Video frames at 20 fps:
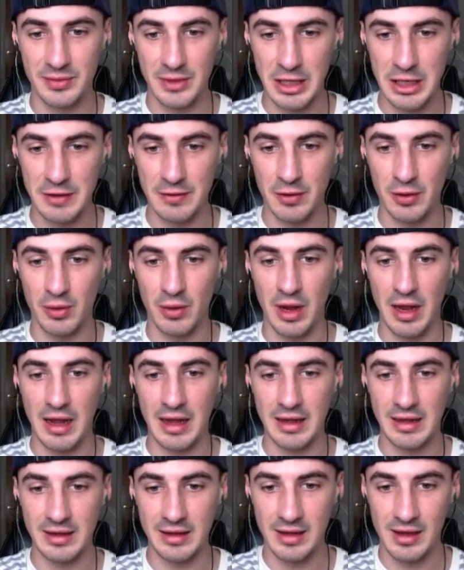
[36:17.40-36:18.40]
Either
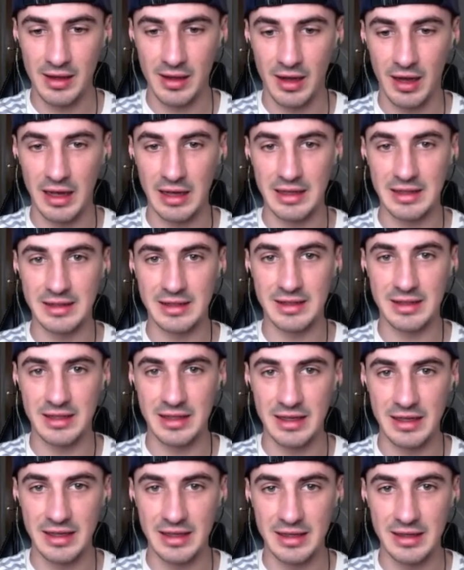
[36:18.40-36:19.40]
way, I can
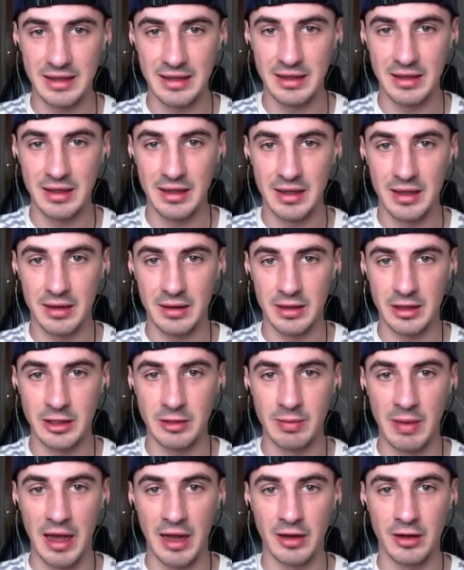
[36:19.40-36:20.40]
see.
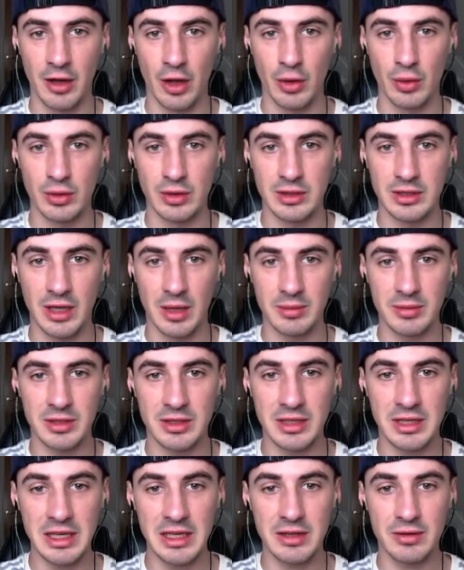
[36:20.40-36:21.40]
This man knows some
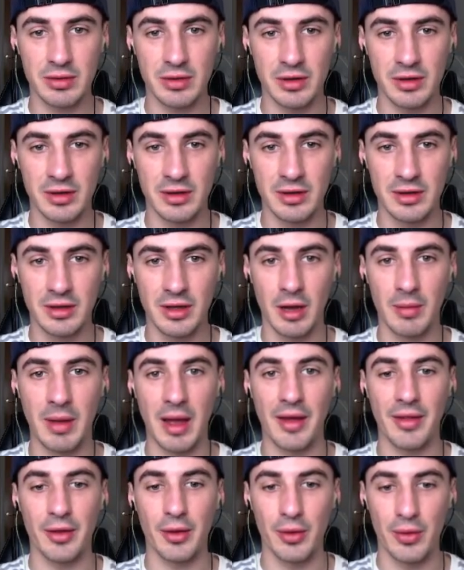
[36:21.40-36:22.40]
secret
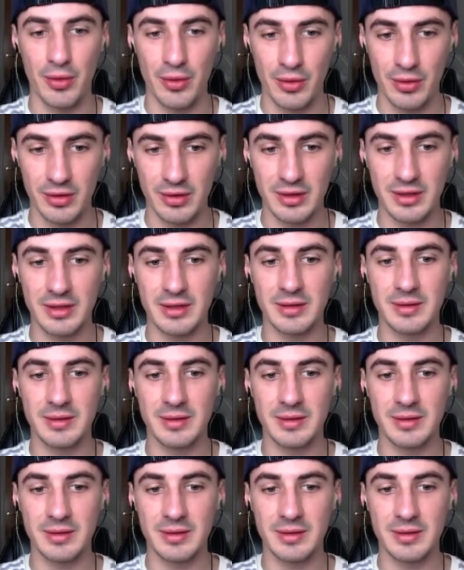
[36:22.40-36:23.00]
about the Hawk.